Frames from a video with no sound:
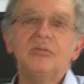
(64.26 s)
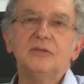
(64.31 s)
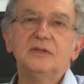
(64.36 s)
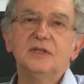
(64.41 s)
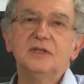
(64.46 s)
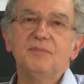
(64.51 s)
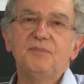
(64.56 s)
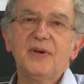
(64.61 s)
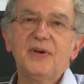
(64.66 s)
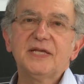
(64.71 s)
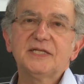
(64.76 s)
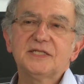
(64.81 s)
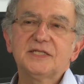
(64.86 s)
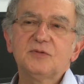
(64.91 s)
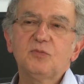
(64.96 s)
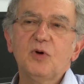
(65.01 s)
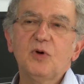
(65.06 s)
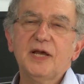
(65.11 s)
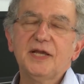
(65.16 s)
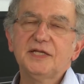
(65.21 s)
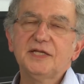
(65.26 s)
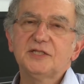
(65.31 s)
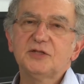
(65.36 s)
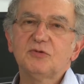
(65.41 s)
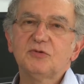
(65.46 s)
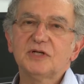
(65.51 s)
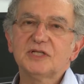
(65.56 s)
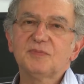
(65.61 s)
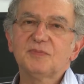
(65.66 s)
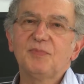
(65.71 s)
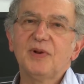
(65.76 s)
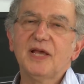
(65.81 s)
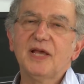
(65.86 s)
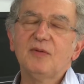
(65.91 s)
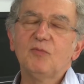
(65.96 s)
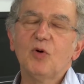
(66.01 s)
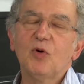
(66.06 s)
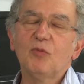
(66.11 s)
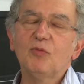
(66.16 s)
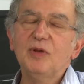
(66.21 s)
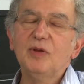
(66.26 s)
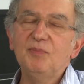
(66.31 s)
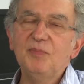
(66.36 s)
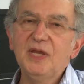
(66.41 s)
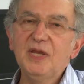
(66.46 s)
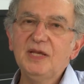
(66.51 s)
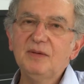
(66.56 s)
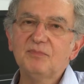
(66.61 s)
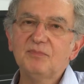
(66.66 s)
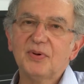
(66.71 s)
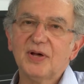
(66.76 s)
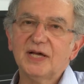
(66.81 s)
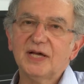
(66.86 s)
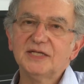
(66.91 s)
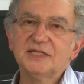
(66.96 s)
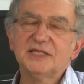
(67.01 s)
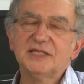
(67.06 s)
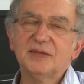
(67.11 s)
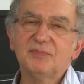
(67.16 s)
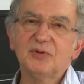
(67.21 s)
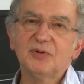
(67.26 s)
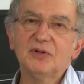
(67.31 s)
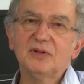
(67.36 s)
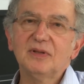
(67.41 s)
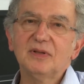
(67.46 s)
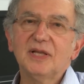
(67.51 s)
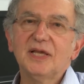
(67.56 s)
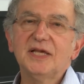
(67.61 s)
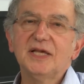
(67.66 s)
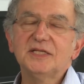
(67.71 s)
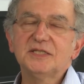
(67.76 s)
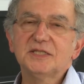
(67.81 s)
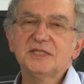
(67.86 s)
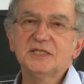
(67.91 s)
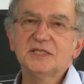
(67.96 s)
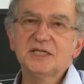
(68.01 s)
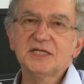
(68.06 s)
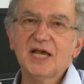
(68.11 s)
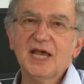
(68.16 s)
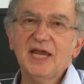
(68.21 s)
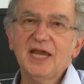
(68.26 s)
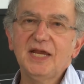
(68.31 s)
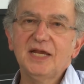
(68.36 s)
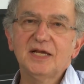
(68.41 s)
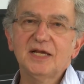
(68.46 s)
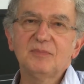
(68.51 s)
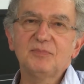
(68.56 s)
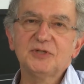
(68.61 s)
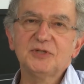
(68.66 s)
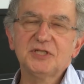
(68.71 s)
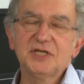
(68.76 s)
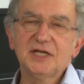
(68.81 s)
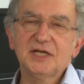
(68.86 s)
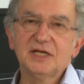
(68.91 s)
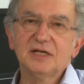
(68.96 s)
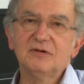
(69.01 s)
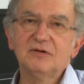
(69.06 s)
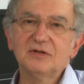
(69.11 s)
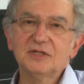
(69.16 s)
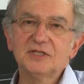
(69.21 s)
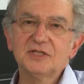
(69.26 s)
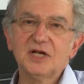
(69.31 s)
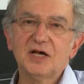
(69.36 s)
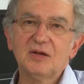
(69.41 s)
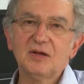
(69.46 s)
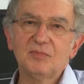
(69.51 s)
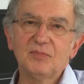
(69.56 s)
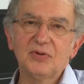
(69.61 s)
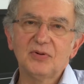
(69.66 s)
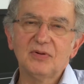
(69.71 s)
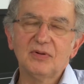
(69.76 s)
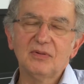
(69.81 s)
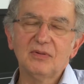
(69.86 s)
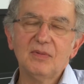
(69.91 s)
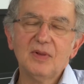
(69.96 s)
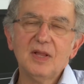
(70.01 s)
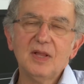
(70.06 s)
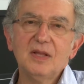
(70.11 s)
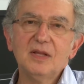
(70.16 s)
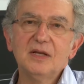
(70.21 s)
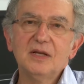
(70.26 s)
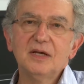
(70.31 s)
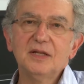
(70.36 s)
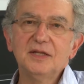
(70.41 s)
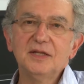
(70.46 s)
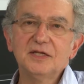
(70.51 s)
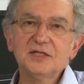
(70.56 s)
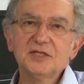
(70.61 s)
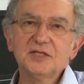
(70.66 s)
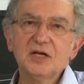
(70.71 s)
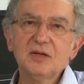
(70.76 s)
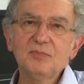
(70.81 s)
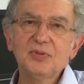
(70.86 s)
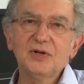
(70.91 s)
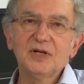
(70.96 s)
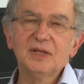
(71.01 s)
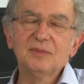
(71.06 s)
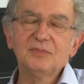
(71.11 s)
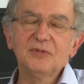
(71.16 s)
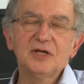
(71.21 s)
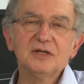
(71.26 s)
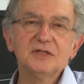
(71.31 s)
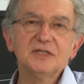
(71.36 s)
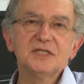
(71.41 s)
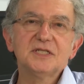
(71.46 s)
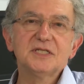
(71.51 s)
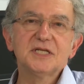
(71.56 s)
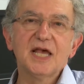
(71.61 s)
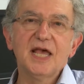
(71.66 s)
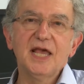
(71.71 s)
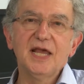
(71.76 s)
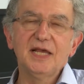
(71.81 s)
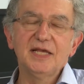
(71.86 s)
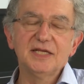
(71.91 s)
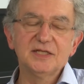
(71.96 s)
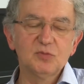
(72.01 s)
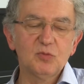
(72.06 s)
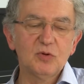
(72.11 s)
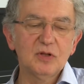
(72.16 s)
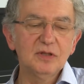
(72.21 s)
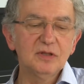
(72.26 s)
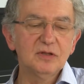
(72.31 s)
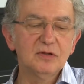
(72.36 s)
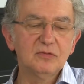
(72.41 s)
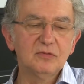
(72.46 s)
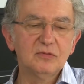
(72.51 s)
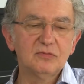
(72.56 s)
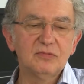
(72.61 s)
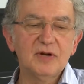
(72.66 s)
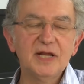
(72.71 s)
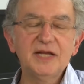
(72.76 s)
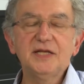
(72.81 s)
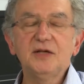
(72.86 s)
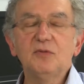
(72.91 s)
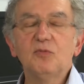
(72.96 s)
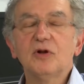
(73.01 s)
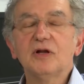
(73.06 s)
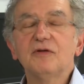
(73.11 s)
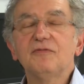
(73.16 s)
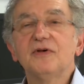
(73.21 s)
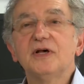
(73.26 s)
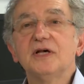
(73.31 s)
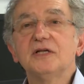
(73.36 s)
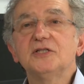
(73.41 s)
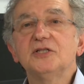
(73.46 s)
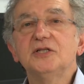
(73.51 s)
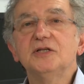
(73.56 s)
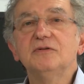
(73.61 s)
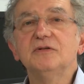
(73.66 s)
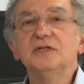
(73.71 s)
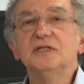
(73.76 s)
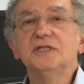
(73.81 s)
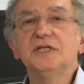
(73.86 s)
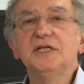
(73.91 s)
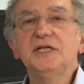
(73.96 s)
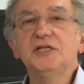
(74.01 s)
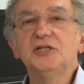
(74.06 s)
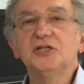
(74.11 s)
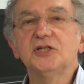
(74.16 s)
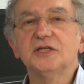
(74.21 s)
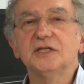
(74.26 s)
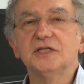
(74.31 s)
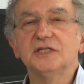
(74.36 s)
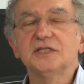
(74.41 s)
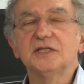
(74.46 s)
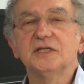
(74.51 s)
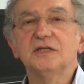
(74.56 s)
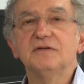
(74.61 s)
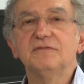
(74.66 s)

The best way to explain what we mean by SSIBL is to take a particular example. And the example I'm going to take is one that already one of our student teachers